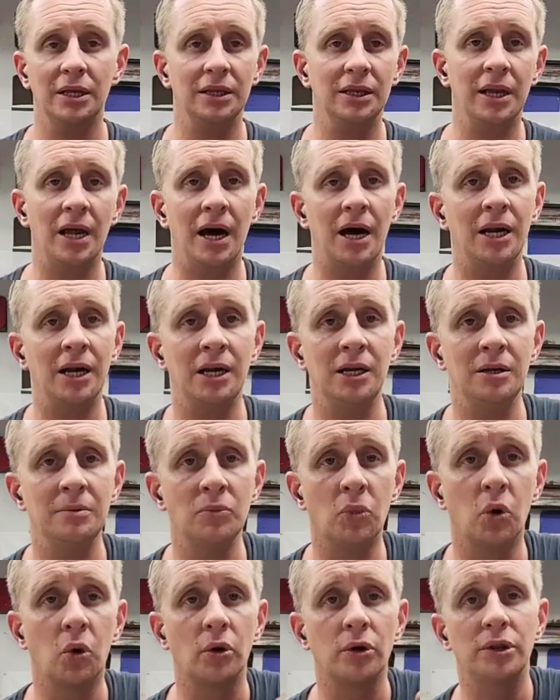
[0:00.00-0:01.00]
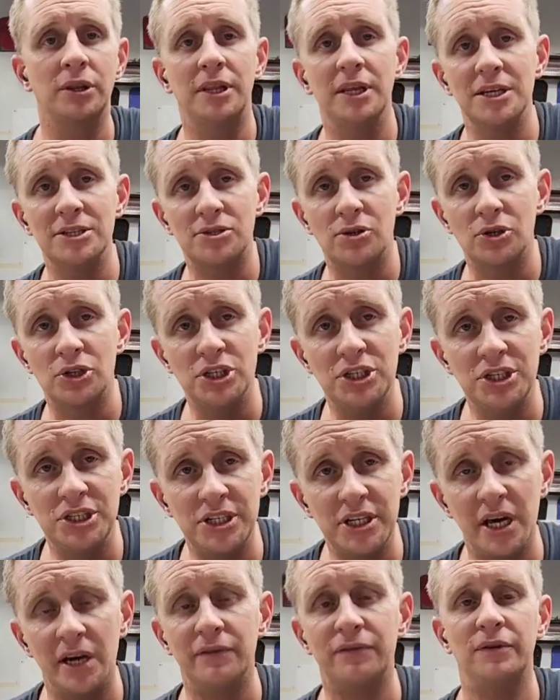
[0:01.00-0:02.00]
Not anymore. These are
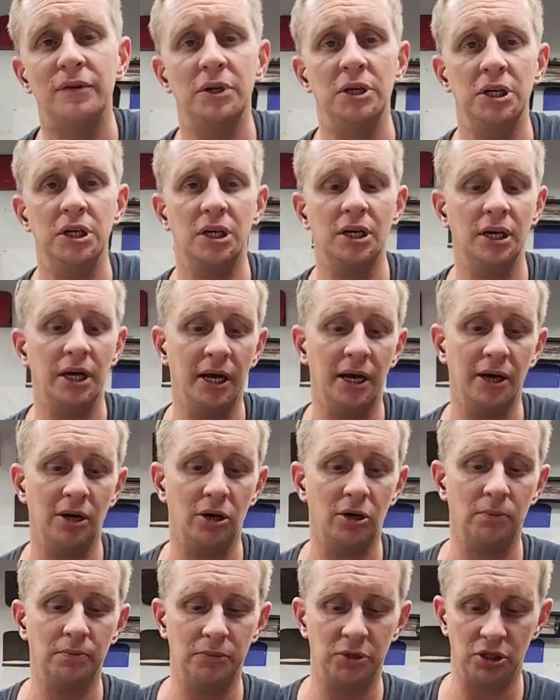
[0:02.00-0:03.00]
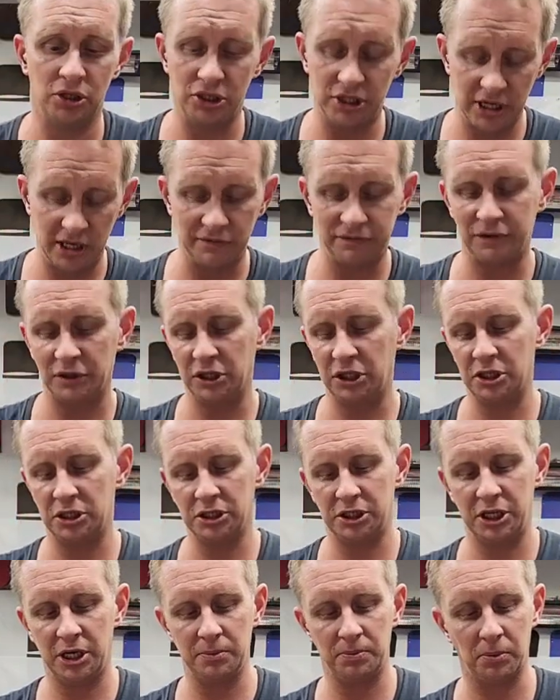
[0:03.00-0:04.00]
definitely going to help. They're definitely
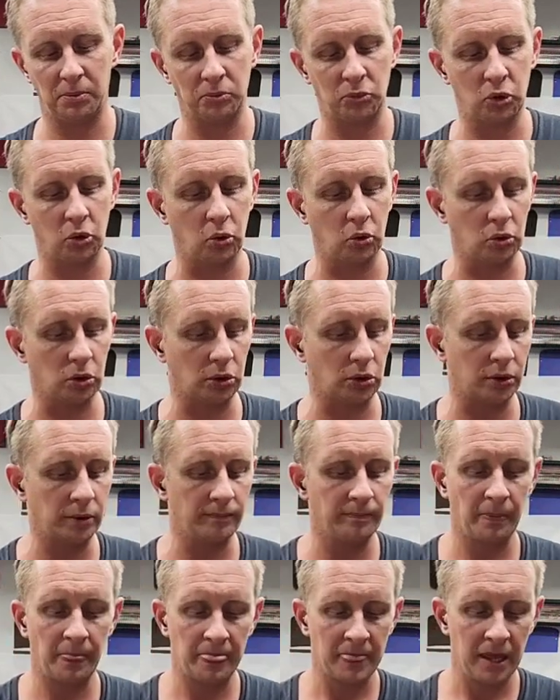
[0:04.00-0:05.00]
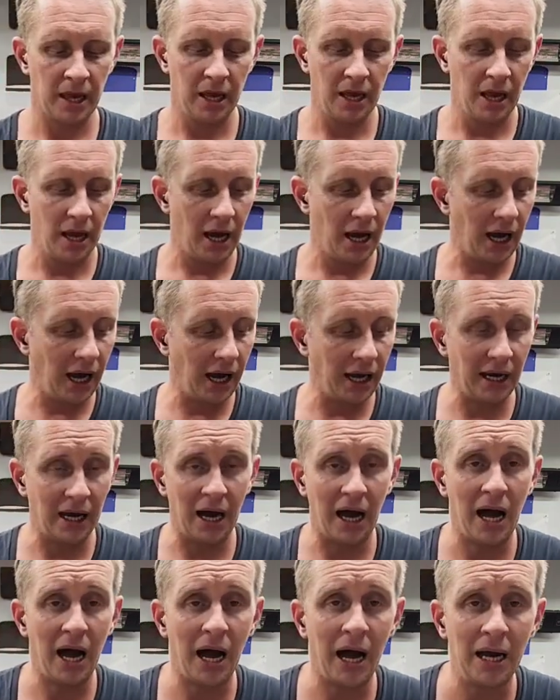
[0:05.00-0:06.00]
going to keep them cooler. I
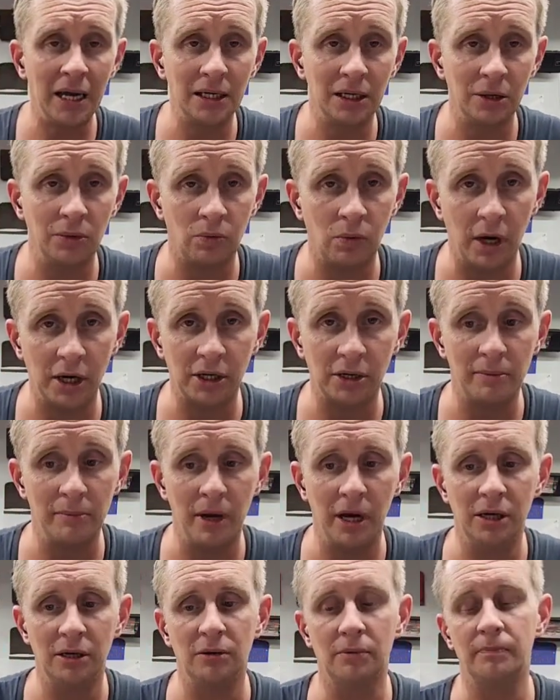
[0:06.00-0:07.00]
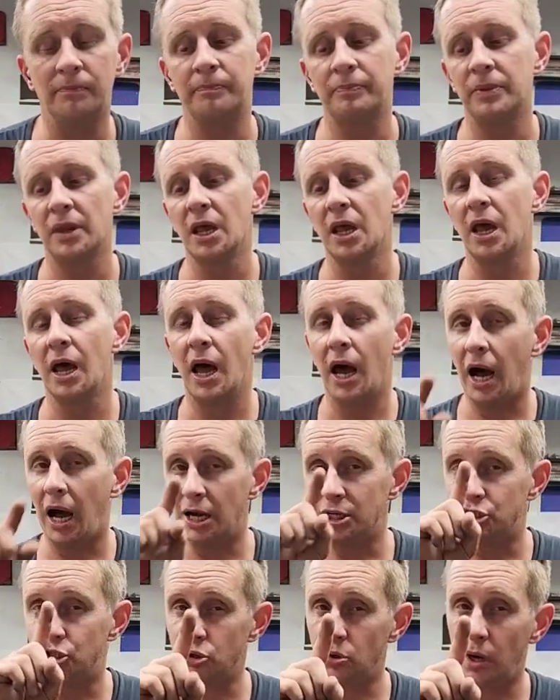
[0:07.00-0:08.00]
highly recommend them.
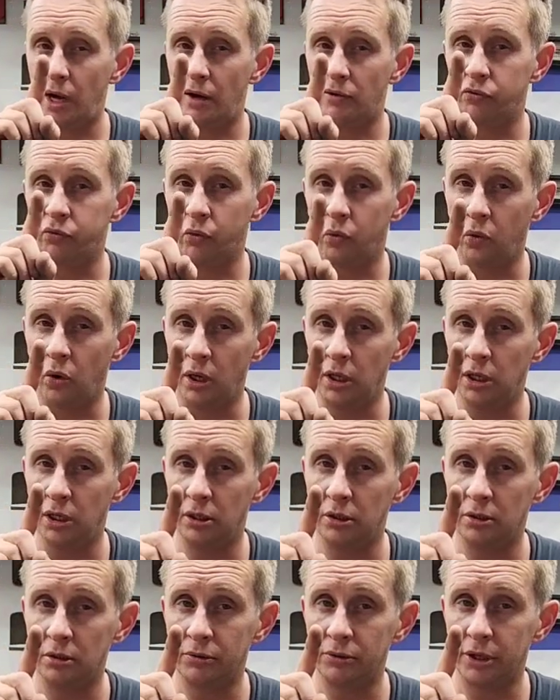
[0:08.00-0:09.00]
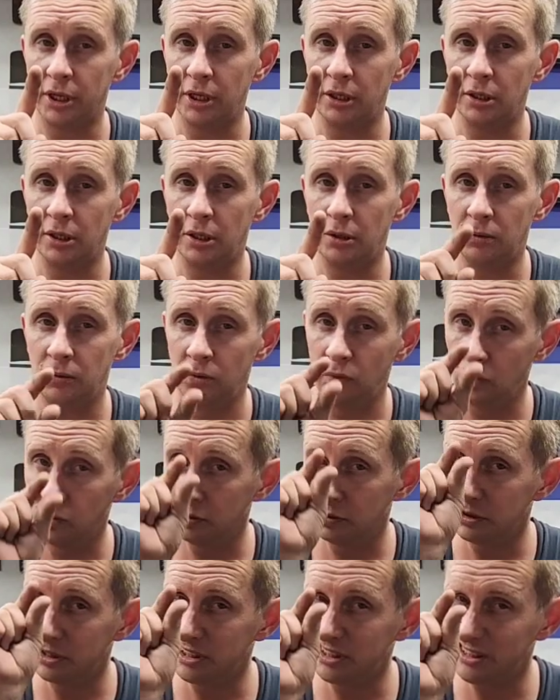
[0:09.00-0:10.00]
I do have one little thing though.
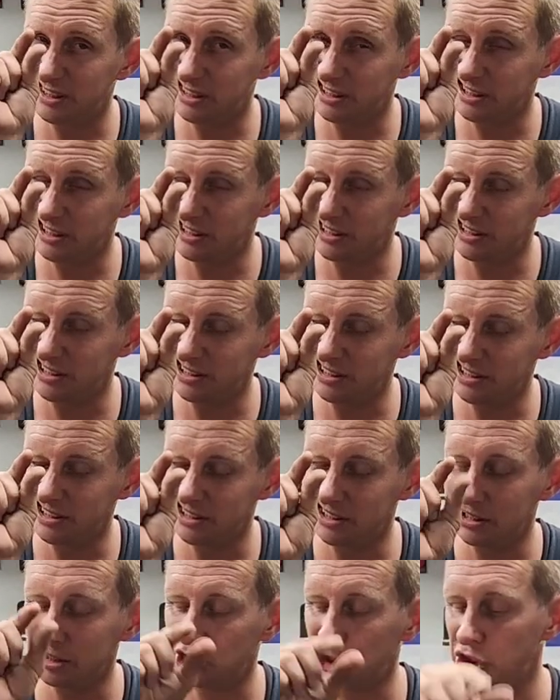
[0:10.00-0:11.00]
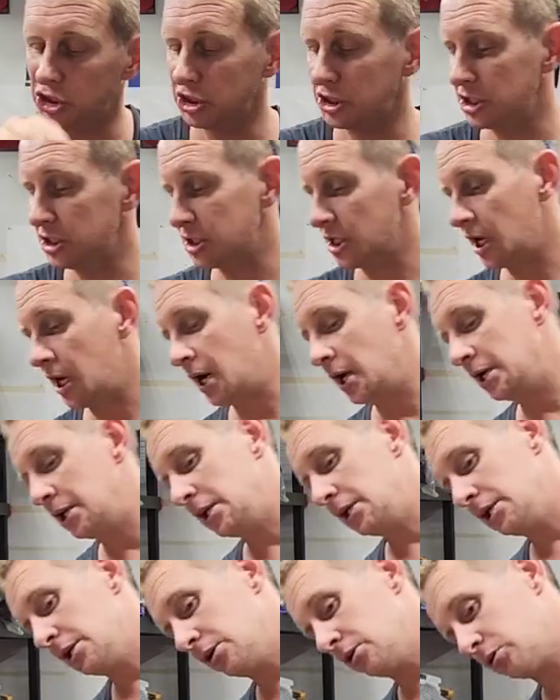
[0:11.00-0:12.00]
Just a
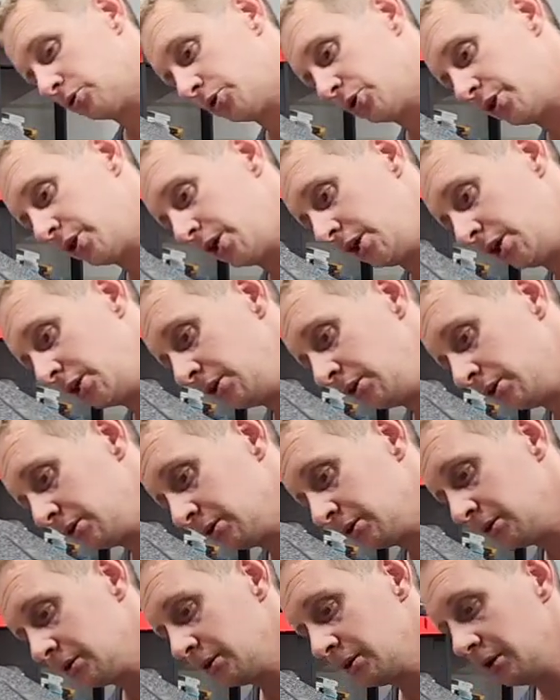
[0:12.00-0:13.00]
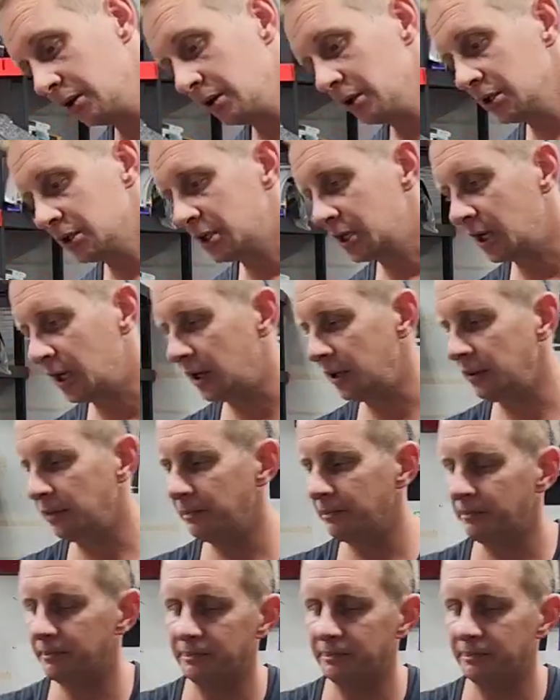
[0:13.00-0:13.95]
tiny little thing. Okay?